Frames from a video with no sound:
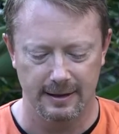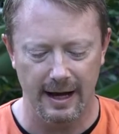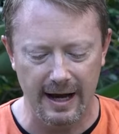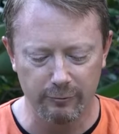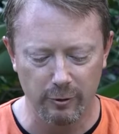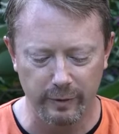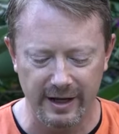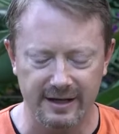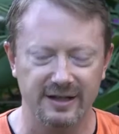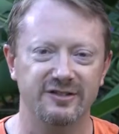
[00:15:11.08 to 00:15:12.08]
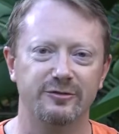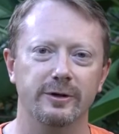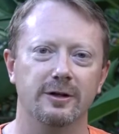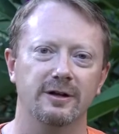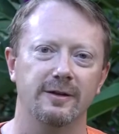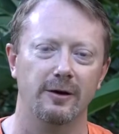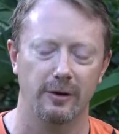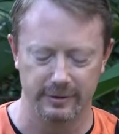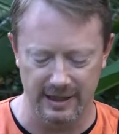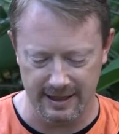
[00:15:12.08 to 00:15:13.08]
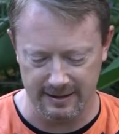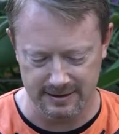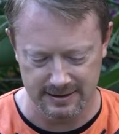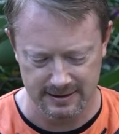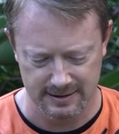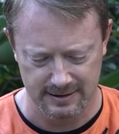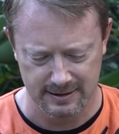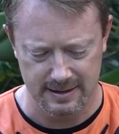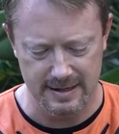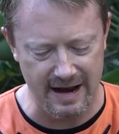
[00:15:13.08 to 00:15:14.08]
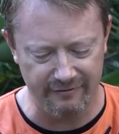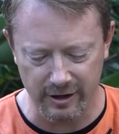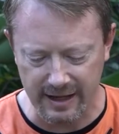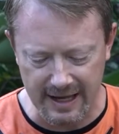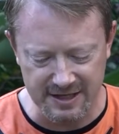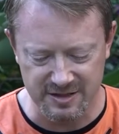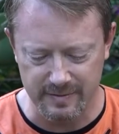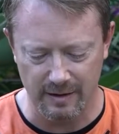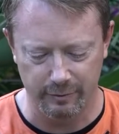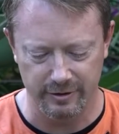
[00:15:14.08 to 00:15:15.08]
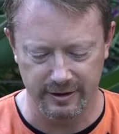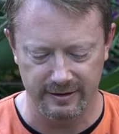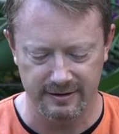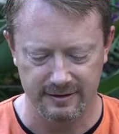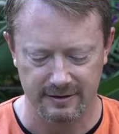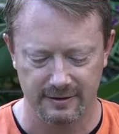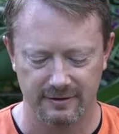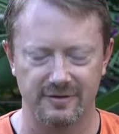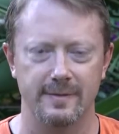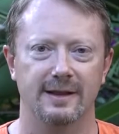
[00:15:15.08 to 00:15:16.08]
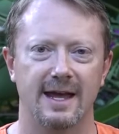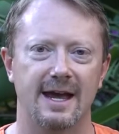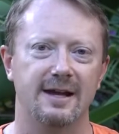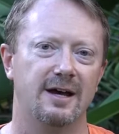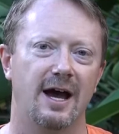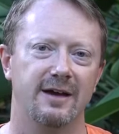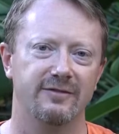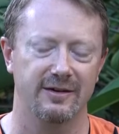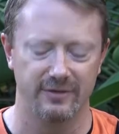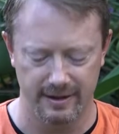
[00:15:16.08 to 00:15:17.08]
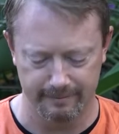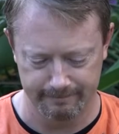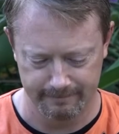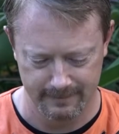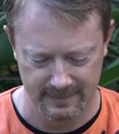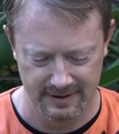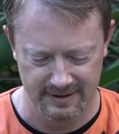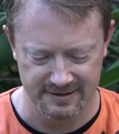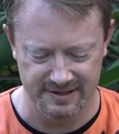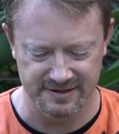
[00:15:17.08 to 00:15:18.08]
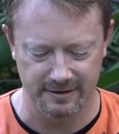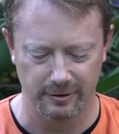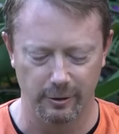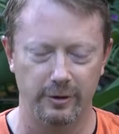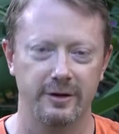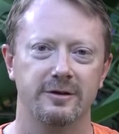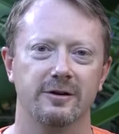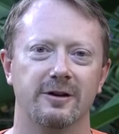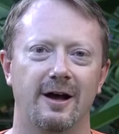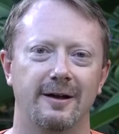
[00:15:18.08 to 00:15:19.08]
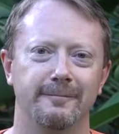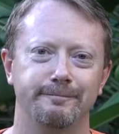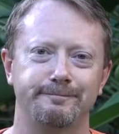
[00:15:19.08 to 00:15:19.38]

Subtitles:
I will plant Israel in their own land, never again to be uprooted from the land I have given them, says the Lord your God."